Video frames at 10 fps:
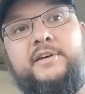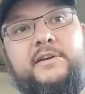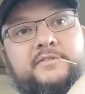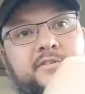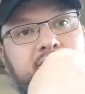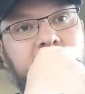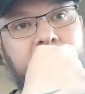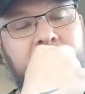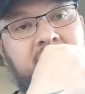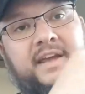Texas
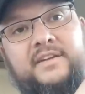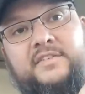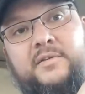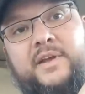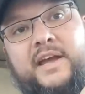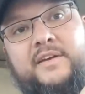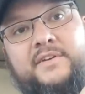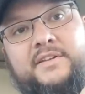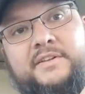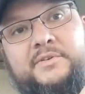is going to be
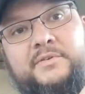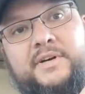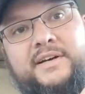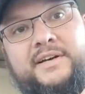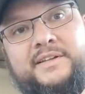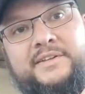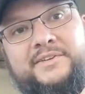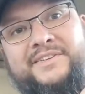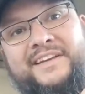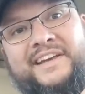having a little uh,
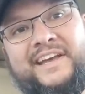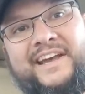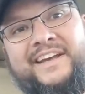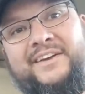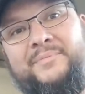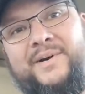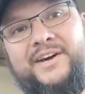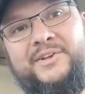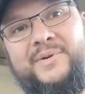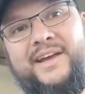little hey
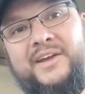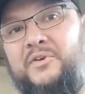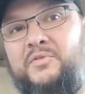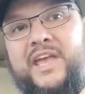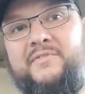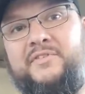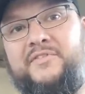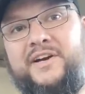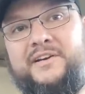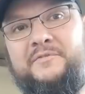by the way we haven't
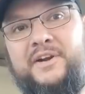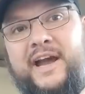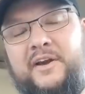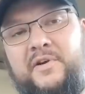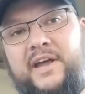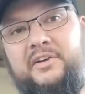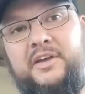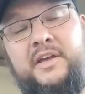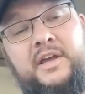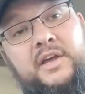fucking forgot rally
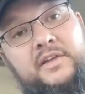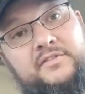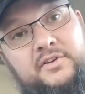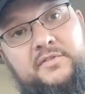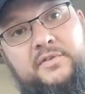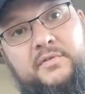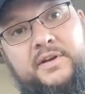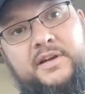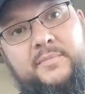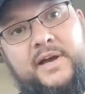so if you want
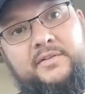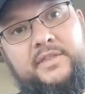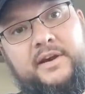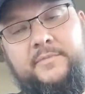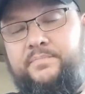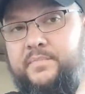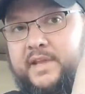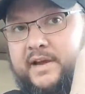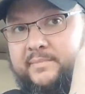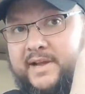to come out there
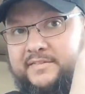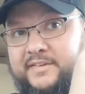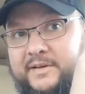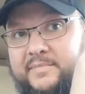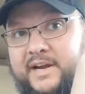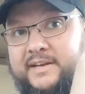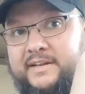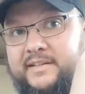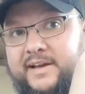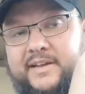now i'm not saying break any
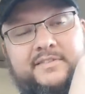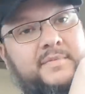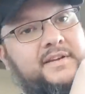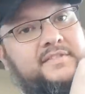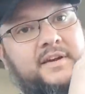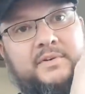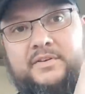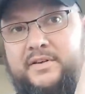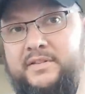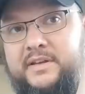laws i'm not saying we're
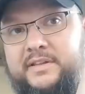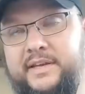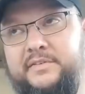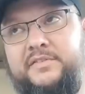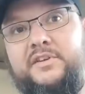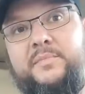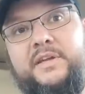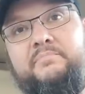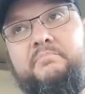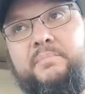doing anything illegal it's going to
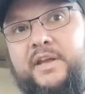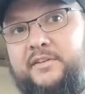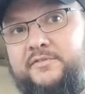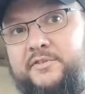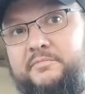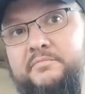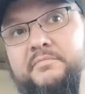be peaceful